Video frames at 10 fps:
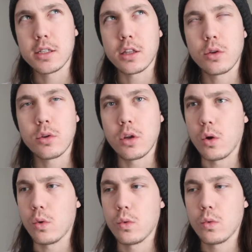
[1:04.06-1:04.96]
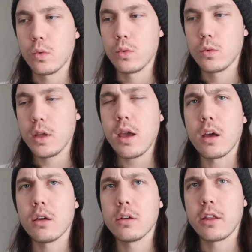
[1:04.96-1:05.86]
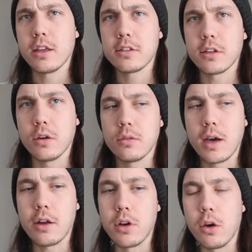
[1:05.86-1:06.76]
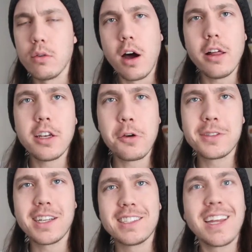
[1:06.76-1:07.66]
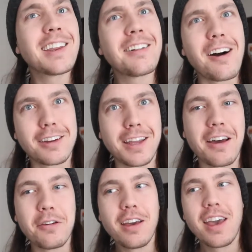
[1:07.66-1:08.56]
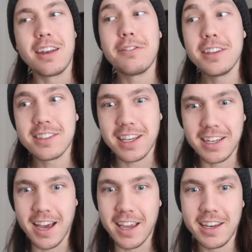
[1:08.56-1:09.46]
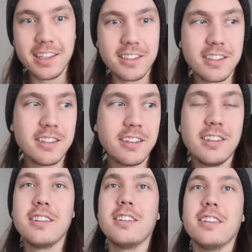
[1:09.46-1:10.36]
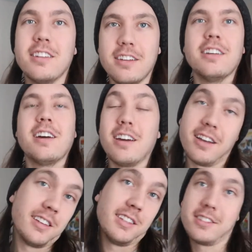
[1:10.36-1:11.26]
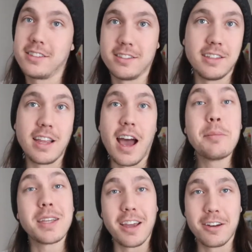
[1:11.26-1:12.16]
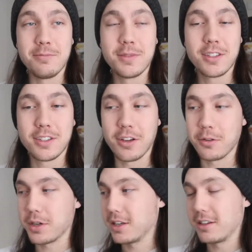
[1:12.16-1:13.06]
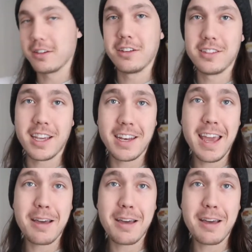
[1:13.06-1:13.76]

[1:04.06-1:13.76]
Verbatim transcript: Is that the, no. Yeah, I think so. I don't know. All I know is that it's 10 o'clock now and it feels like nine. It's, it's yeah, I'm tired, so we're gonna take a